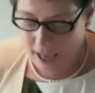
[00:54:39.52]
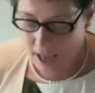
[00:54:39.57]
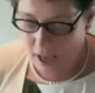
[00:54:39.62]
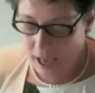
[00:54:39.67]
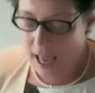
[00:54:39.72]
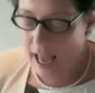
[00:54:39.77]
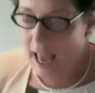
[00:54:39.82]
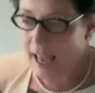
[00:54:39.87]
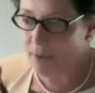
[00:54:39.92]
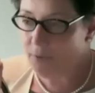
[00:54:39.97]

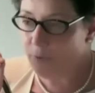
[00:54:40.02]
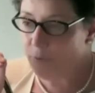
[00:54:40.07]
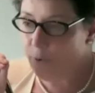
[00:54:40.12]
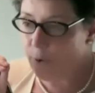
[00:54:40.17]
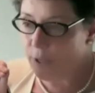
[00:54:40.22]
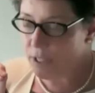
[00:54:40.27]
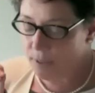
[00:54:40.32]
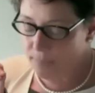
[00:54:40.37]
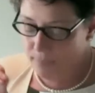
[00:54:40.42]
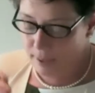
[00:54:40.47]
And
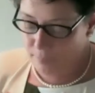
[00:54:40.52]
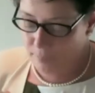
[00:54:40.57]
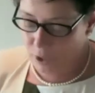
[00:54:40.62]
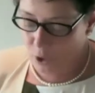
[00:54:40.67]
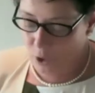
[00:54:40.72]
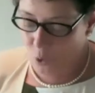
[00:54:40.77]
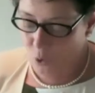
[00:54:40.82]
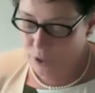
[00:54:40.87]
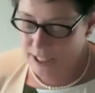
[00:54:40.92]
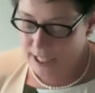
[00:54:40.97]
First Amendment
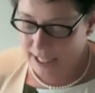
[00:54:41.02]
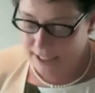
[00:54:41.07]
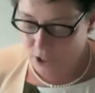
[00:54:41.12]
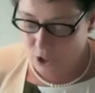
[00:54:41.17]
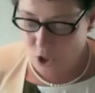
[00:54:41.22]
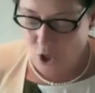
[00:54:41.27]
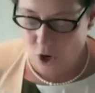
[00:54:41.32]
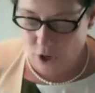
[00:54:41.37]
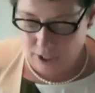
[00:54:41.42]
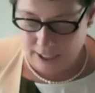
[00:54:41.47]
law does
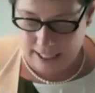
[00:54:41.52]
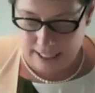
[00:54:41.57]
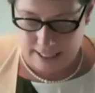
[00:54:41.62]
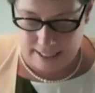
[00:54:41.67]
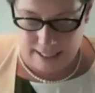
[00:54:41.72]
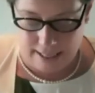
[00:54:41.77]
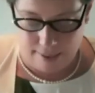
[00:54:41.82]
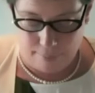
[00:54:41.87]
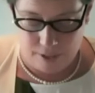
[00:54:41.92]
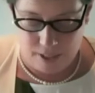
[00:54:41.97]
not
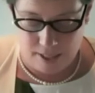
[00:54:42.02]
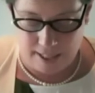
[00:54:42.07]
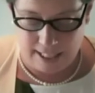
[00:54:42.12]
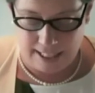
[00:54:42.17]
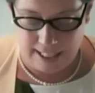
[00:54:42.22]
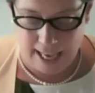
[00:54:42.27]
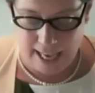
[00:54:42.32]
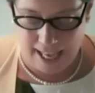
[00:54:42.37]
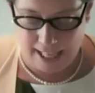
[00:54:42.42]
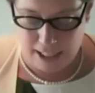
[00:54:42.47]
accept the
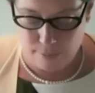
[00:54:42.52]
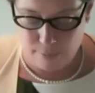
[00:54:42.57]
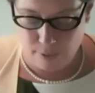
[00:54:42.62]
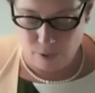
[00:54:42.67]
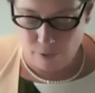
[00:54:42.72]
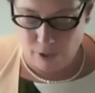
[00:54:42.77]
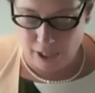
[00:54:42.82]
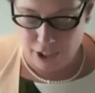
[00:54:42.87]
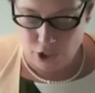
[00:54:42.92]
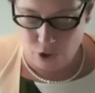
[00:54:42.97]
enhancement
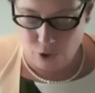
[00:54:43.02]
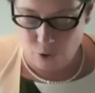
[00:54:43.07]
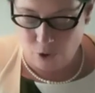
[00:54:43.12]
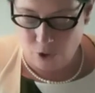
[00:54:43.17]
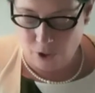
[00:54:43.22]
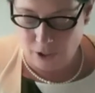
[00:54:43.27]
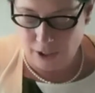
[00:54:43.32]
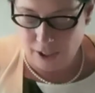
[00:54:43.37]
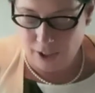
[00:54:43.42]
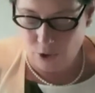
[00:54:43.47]

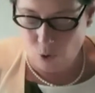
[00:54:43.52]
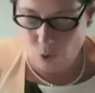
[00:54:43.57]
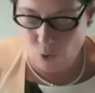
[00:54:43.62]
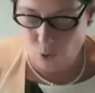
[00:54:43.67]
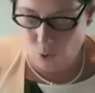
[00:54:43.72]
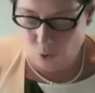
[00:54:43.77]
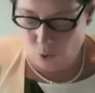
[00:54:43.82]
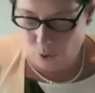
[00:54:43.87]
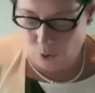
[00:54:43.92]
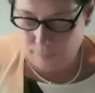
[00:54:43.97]
rationale at
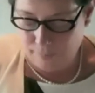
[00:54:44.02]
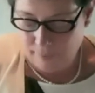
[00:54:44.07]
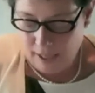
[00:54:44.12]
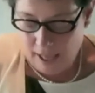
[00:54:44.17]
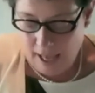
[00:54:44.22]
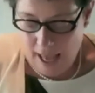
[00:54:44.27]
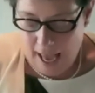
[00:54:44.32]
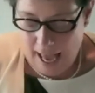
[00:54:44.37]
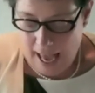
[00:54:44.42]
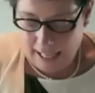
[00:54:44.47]
all,
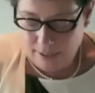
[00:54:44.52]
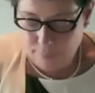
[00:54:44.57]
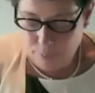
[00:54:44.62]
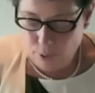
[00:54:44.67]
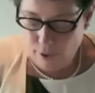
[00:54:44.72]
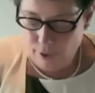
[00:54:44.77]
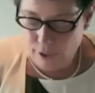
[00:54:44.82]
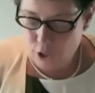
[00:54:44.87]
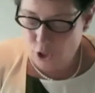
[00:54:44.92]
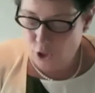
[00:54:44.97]
an
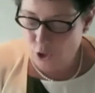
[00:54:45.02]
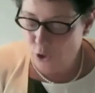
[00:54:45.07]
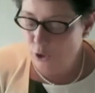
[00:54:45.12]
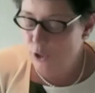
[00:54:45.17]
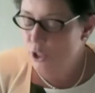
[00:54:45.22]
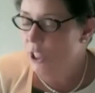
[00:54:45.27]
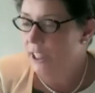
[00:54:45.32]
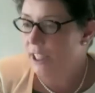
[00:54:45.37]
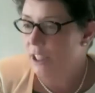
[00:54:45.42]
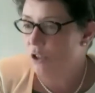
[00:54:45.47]
approach
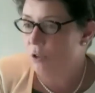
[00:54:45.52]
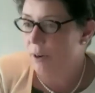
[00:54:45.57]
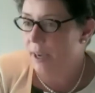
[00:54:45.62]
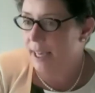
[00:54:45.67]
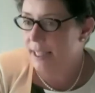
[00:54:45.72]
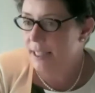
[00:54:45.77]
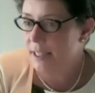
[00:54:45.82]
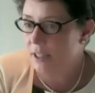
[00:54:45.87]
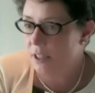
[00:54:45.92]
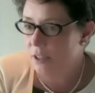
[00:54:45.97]
usually
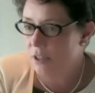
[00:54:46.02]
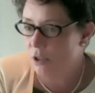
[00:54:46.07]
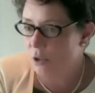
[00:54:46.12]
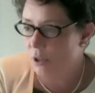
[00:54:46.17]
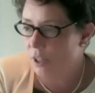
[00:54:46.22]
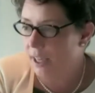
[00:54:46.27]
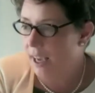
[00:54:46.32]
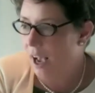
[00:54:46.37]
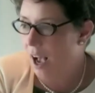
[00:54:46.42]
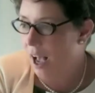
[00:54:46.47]
traced to
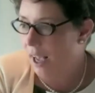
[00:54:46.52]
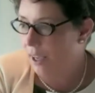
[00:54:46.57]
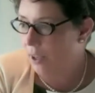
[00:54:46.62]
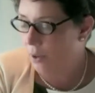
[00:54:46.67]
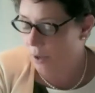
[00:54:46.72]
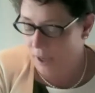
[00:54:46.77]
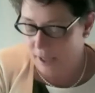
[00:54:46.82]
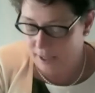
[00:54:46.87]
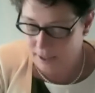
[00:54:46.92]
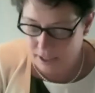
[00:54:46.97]
the
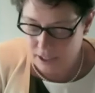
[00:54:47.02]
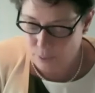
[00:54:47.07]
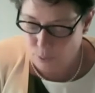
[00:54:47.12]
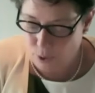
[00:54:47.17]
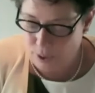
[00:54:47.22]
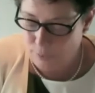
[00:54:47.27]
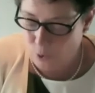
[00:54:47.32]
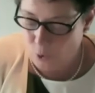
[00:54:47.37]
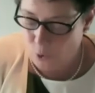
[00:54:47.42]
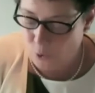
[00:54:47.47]

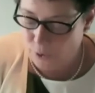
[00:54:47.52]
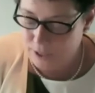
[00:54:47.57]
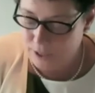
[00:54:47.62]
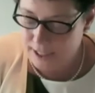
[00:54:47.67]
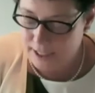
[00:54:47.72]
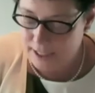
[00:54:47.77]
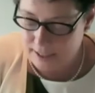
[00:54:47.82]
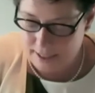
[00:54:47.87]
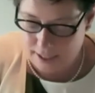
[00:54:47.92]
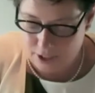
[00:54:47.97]
Supreme Court's
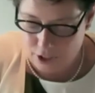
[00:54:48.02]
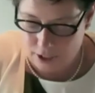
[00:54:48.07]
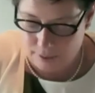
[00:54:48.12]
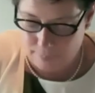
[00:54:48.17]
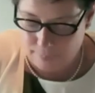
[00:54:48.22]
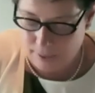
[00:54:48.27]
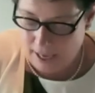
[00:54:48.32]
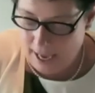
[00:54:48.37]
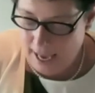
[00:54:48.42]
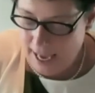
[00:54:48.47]
decision
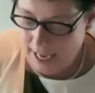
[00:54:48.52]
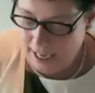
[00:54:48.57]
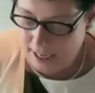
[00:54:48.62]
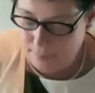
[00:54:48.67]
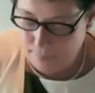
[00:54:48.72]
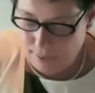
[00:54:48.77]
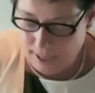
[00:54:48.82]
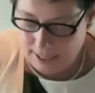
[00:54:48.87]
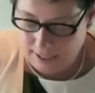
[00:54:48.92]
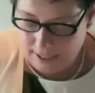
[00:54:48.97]
in
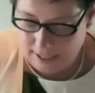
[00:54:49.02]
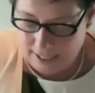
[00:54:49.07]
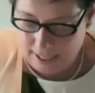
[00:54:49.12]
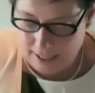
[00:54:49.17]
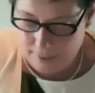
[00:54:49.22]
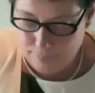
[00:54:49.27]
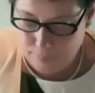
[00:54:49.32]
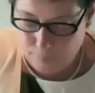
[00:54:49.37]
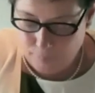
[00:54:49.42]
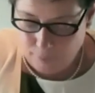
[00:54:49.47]
Buckley
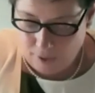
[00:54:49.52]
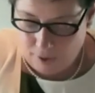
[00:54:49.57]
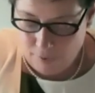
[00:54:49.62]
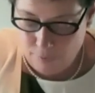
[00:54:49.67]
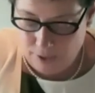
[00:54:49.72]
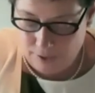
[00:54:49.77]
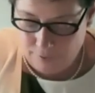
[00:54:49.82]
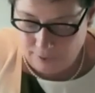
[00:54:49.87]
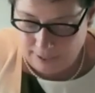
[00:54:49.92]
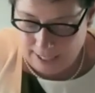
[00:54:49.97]

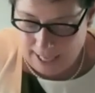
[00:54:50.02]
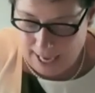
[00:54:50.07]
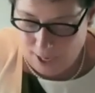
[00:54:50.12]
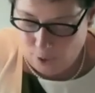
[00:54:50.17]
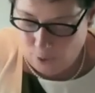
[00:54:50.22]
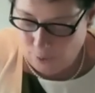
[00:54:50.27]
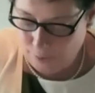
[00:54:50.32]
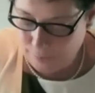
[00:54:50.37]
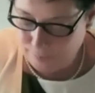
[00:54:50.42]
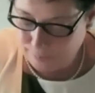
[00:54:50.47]
v.
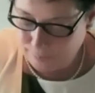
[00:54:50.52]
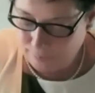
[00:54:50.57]
Vallejo.